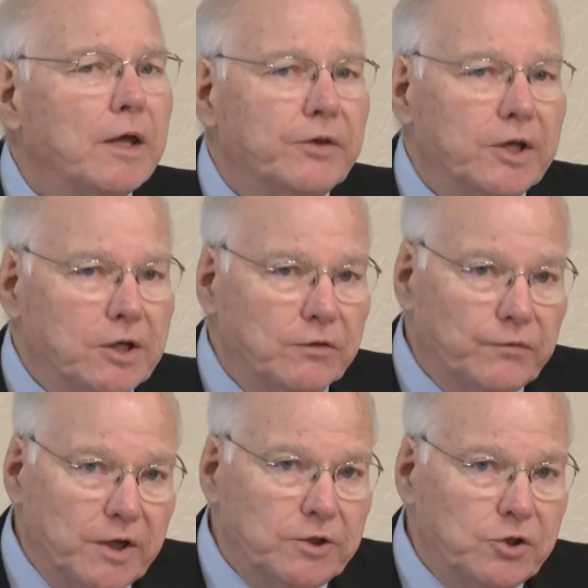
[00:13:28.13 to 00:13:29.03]
the
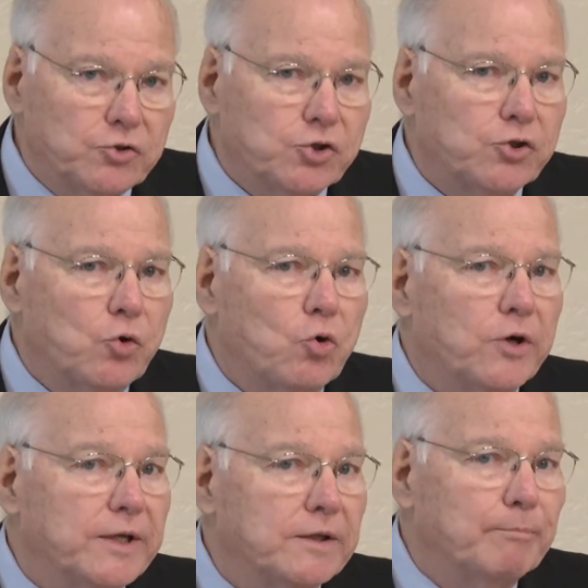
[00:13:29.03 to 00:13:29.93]
convenience
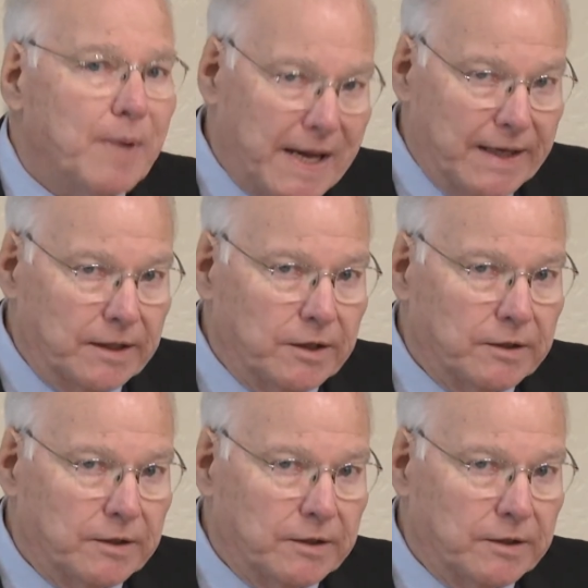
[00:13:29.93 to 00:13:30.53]
store and the bank.